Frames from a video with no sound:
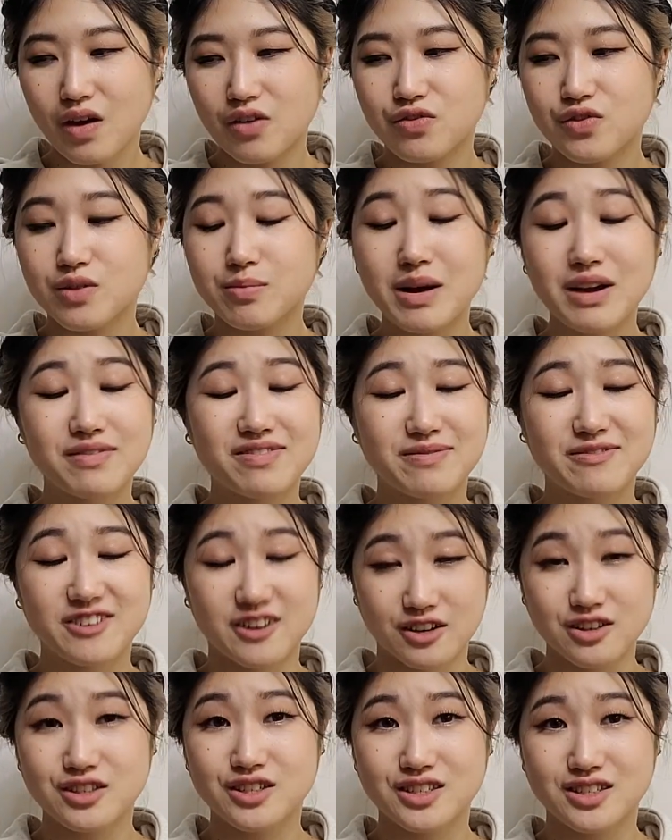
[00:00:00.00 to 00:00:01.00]
For my
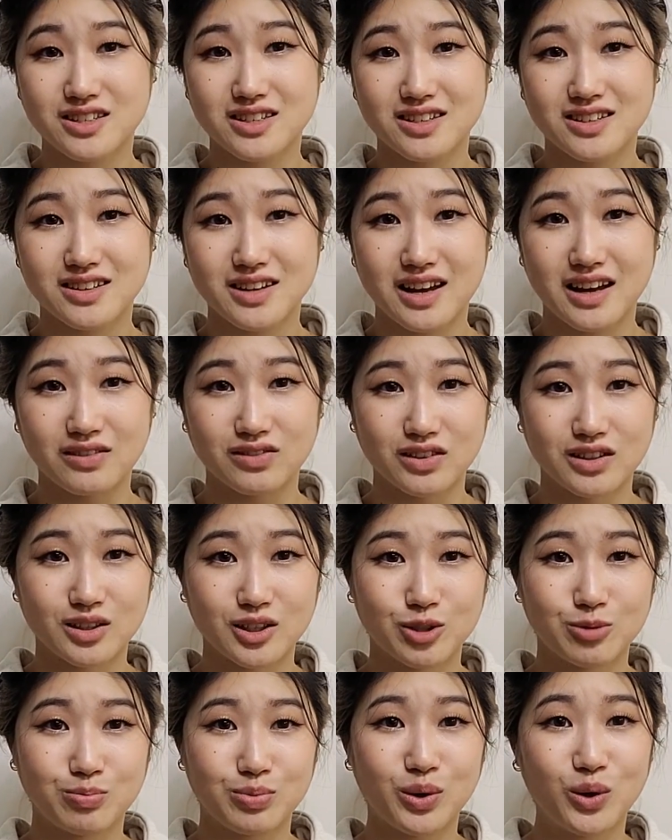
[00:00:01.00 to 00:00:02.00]
first
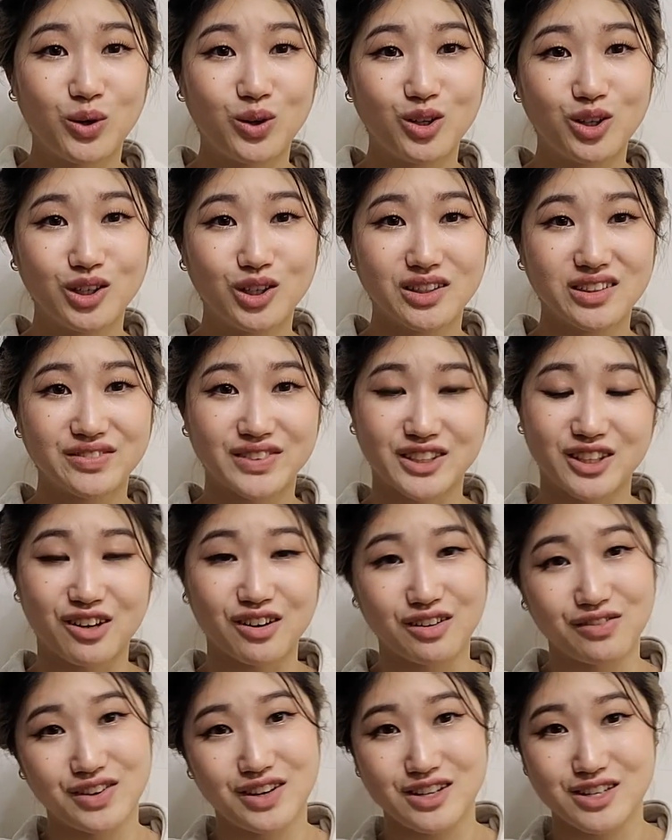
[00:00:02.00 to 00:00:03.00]
ever pole
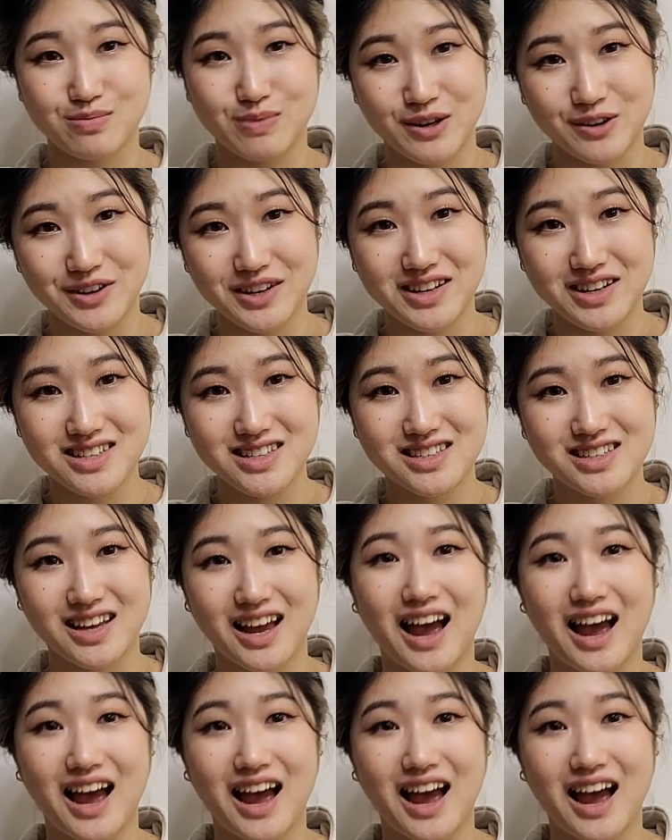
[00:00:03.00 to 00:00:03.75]
photography experience,